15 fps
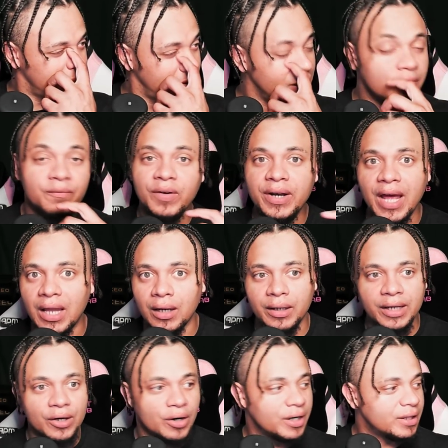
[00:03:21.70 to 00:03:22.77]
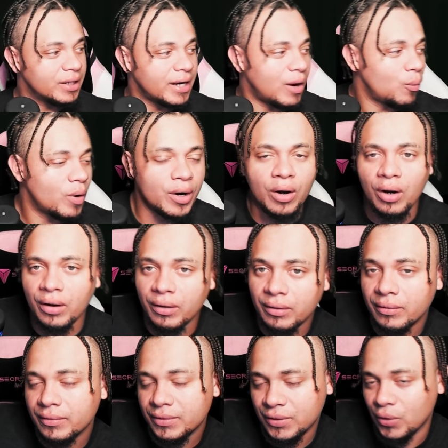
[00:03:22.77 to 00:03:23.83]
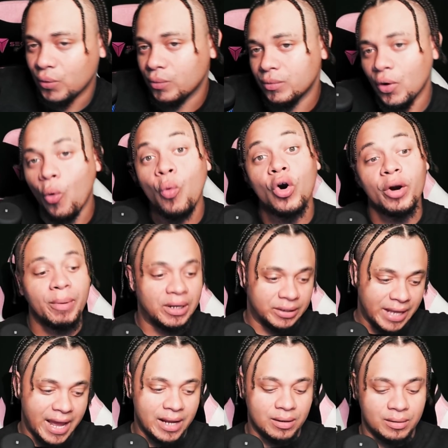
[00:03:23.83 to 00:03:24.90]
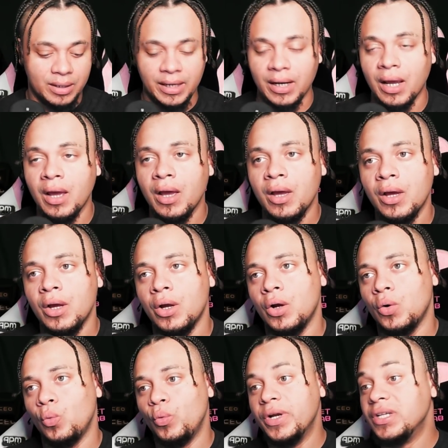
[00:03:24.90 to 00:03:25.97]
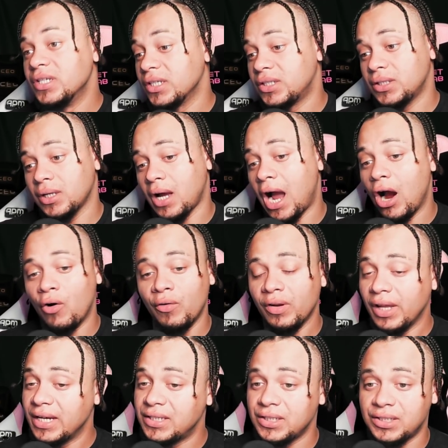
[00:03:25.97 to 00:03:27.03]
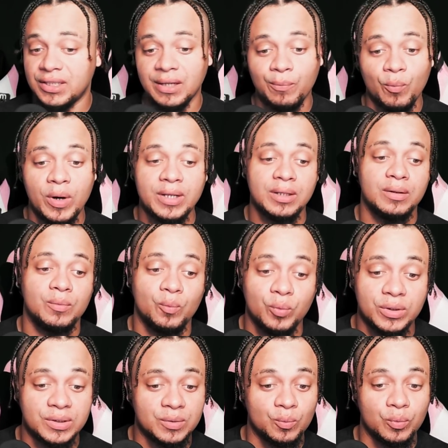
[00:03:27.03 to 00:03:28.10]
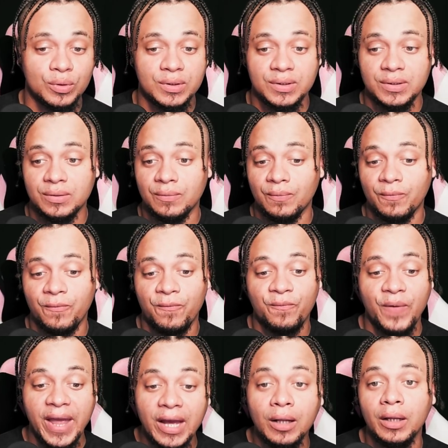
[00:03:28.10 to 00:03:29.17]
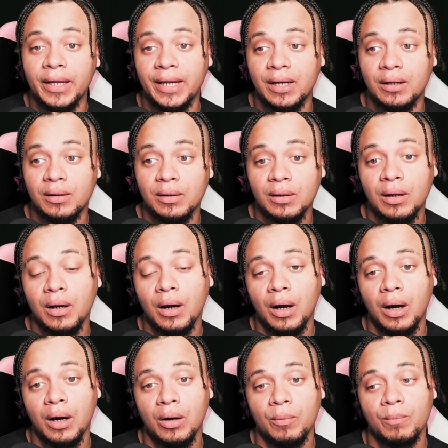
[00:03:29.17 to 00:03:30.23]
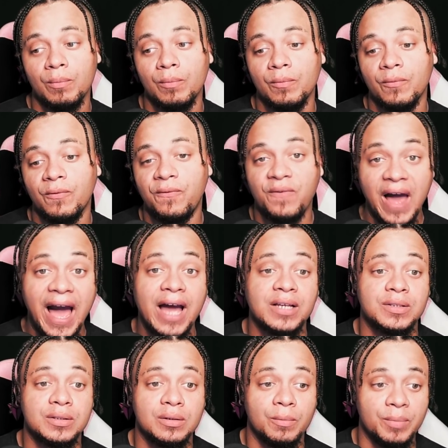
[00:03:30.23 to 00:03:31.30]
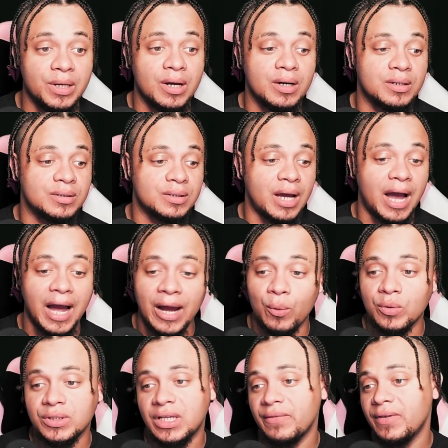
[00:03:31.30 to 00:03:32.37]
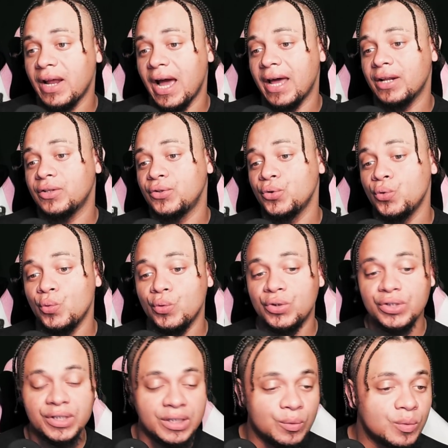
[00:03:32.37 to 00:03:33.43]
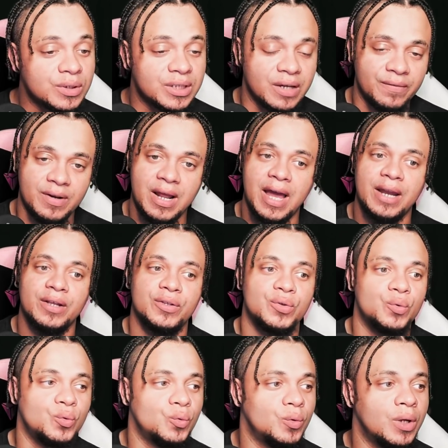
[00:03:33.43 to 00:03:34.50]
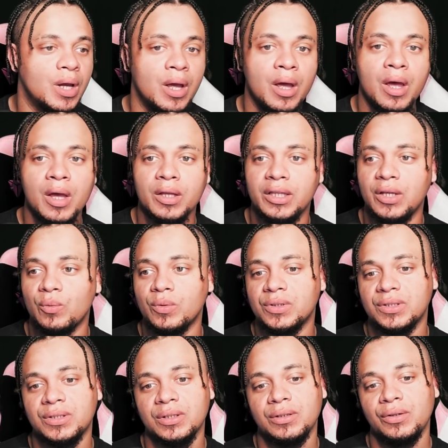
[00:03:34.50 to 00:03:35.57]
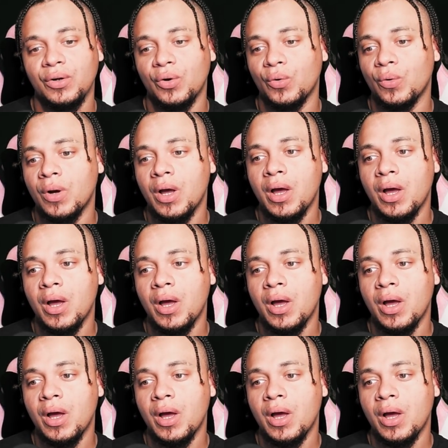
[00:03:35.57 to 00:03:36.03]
infidelity or anything that went on, so don't worry about that. Like, we just, our relationship was failing fast because I was given attitude, she was given attitude. There was, you know,